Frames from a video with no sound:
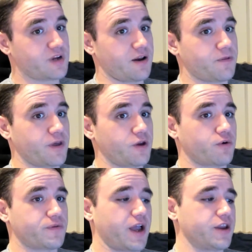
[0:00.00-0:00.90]
kind of thing,
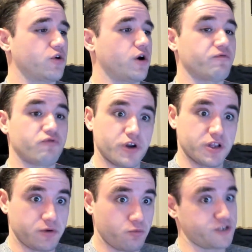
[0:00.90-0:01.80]
or that I
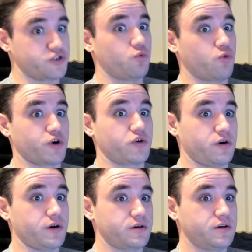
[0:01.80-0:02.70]
really want to work
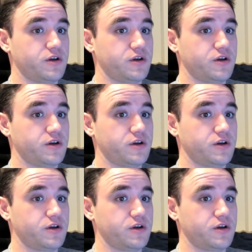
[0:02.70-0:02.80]
on.